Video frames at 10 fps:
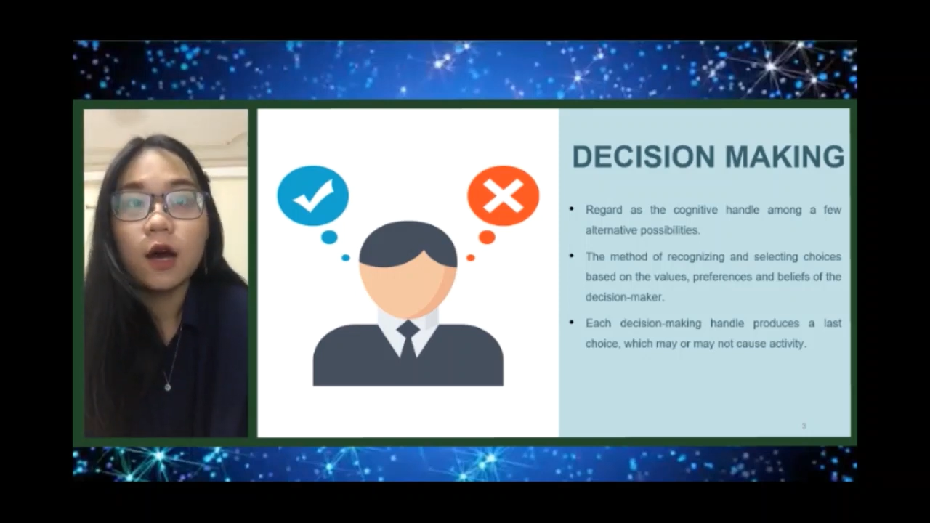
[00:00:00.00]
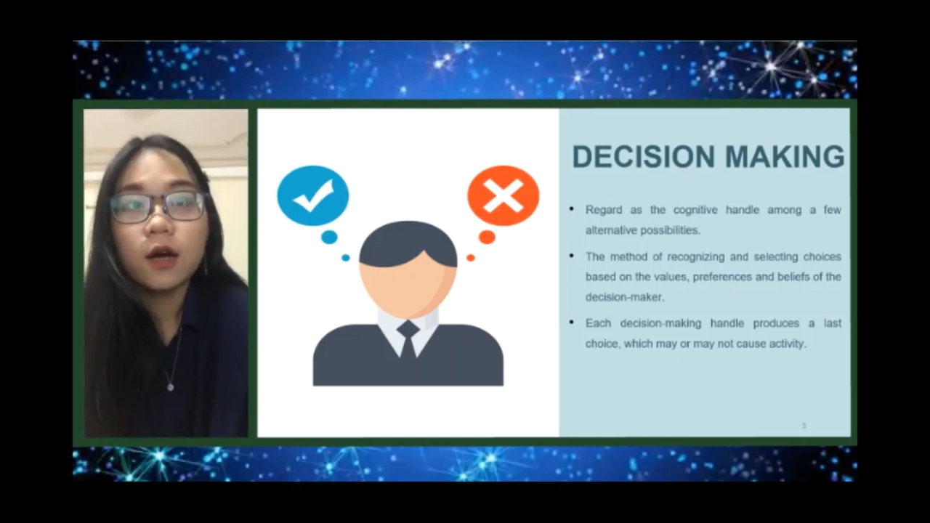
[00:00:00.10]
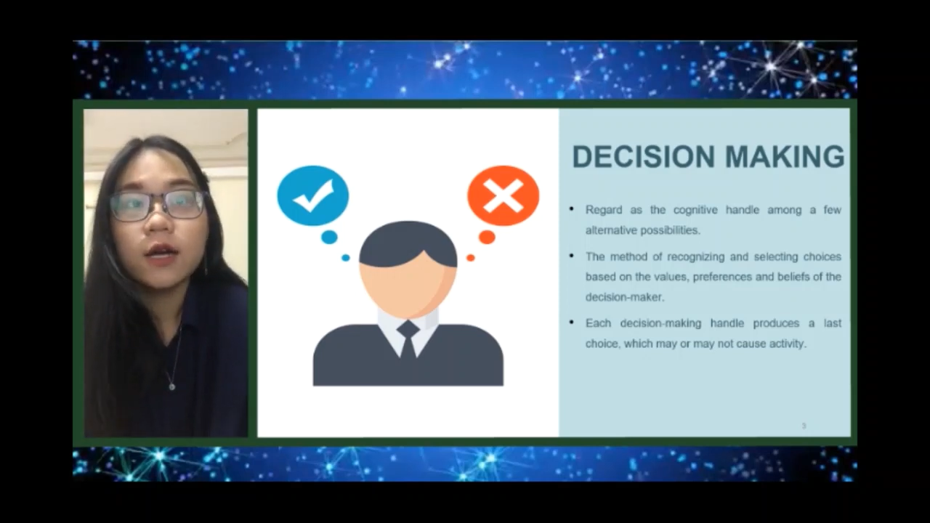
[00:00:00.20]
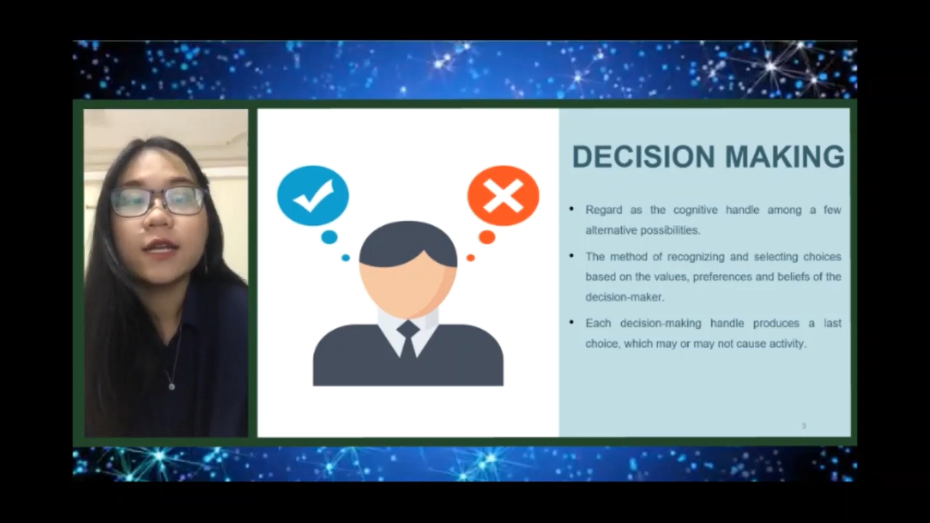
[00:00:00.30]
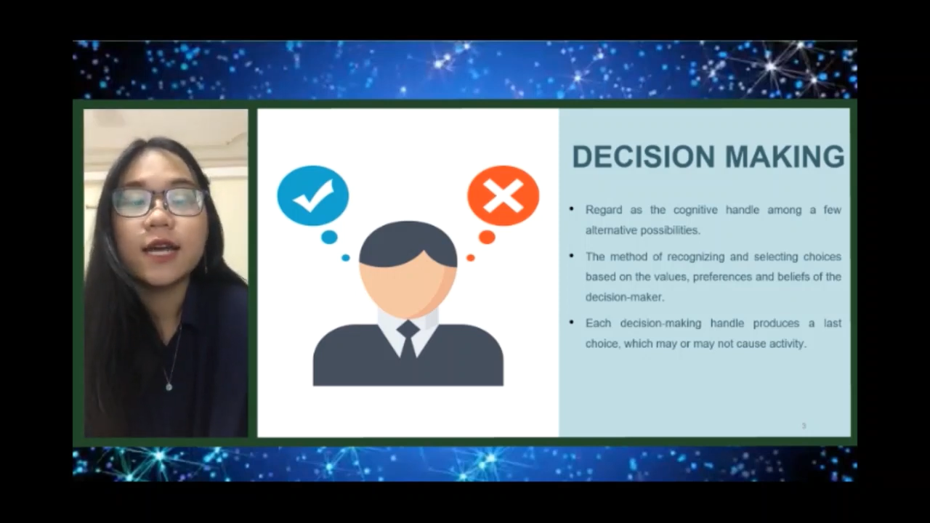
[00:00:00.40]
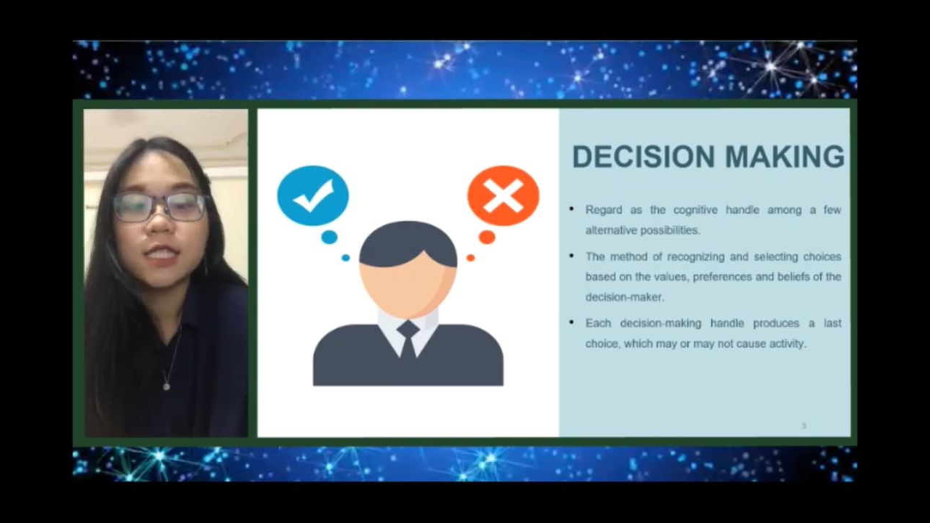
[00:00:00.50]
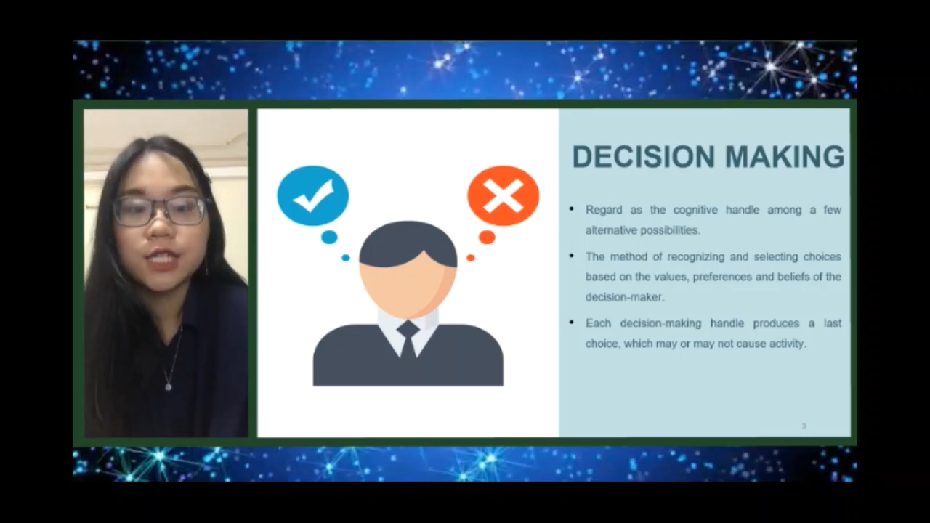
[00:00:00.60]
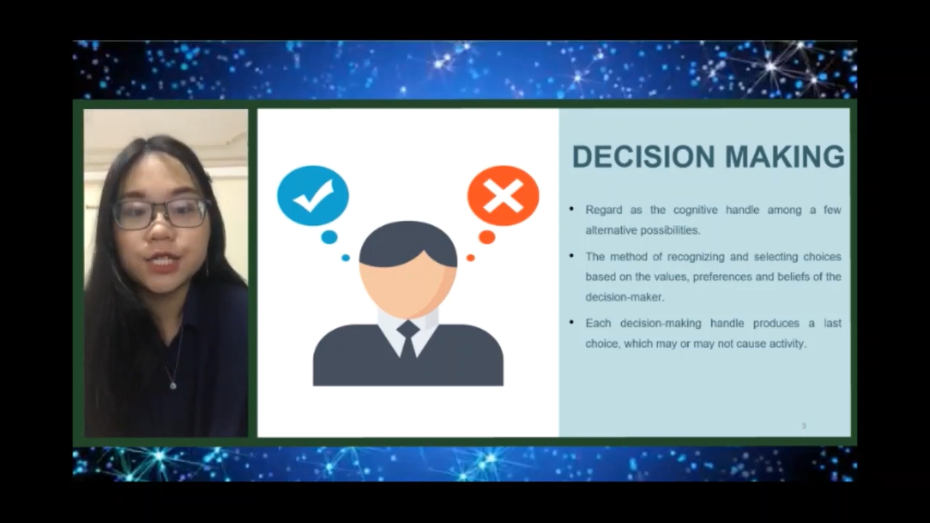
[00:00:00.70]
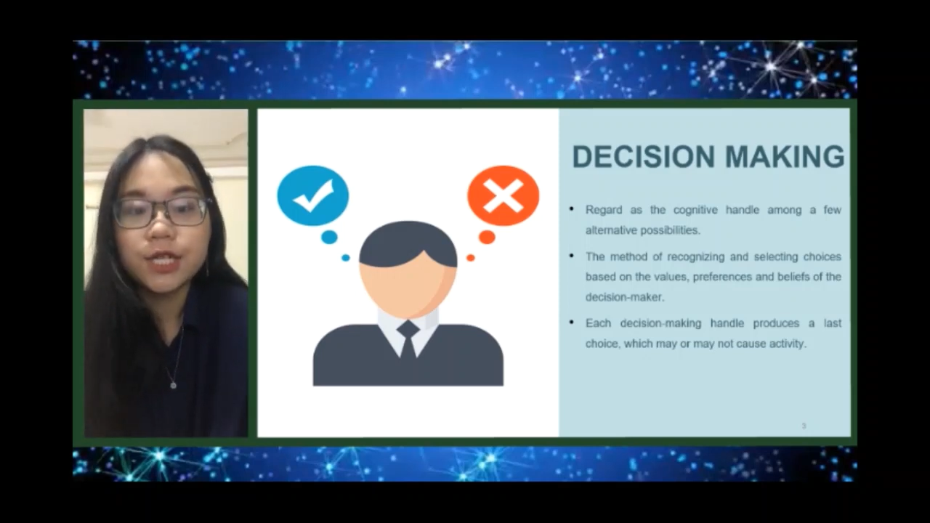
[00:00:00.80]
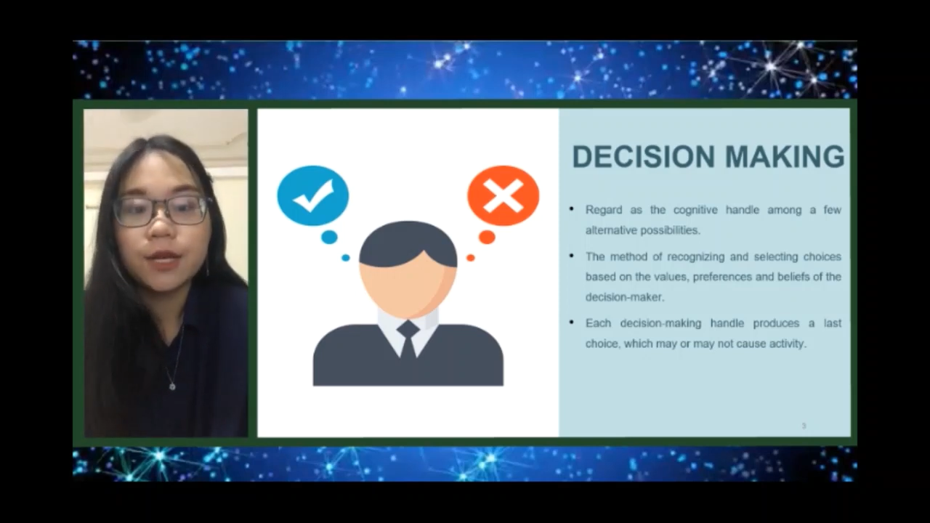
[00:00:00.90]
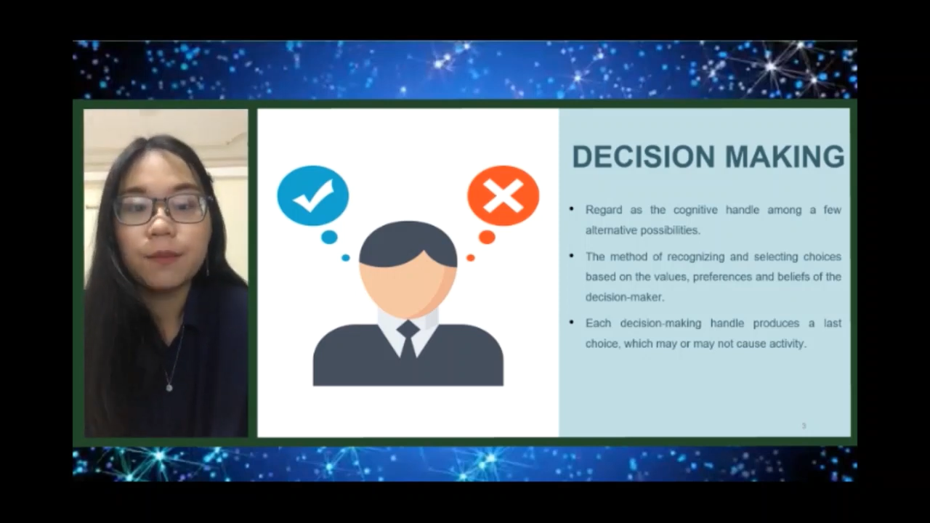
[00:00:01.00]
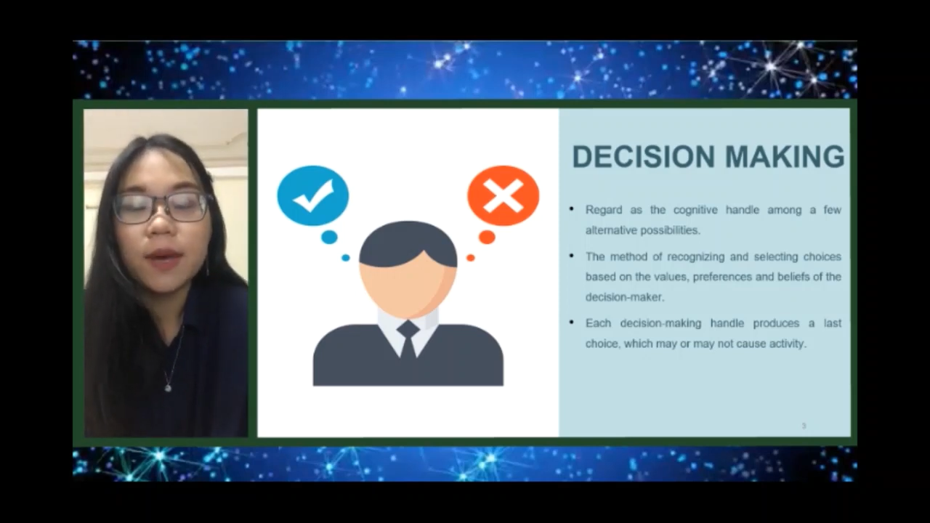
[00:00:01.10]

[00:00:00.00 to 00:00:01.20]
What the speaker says: organization